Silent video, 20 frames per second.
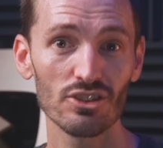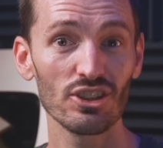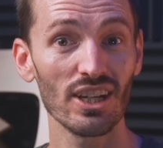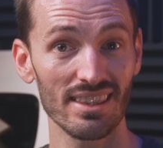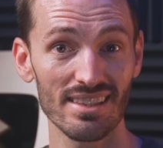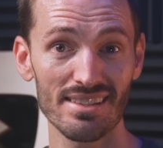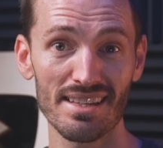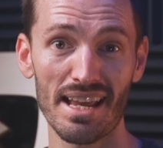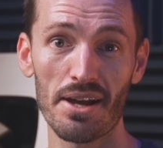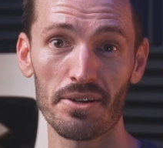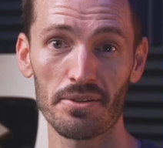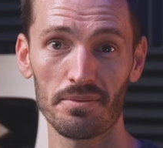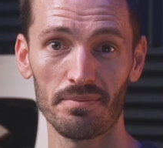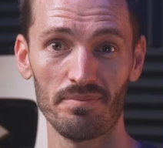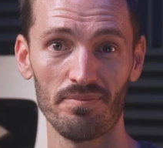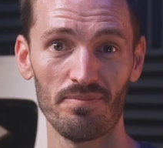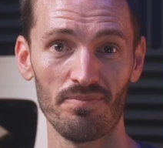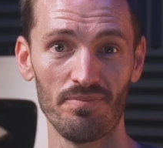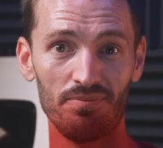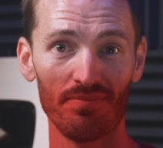Check this out.
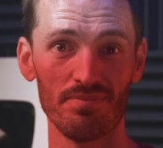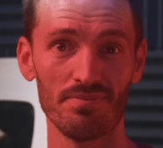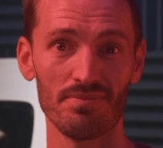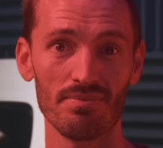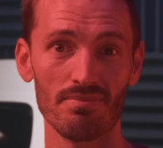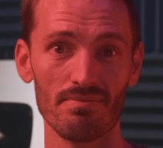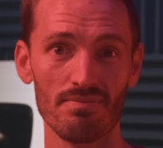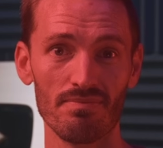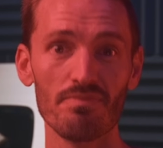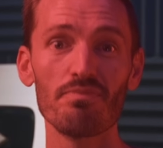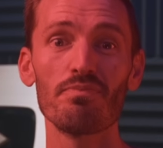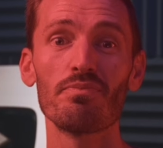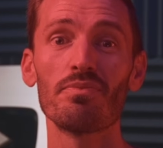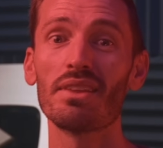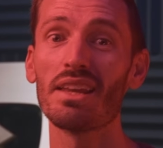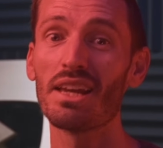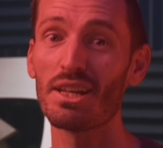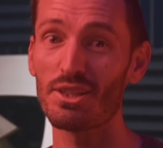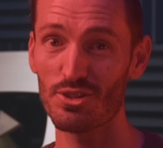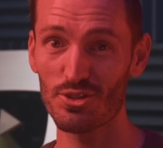
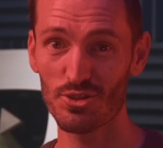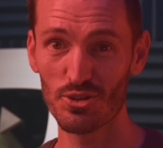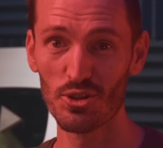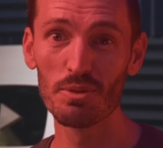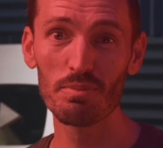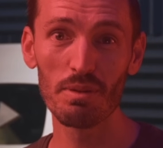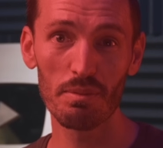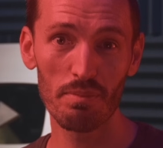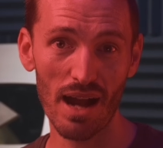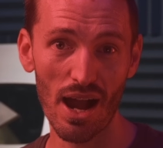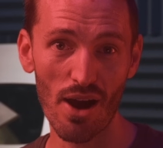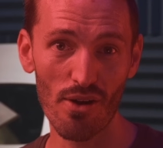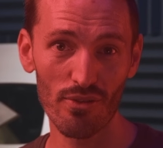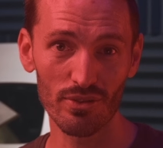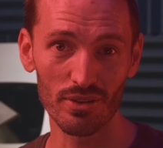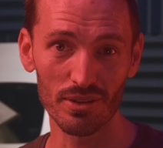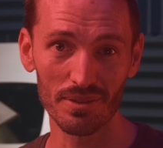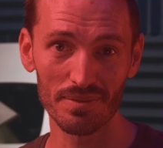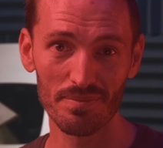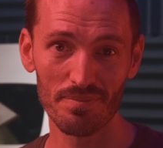It's super
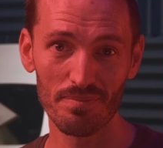powerful.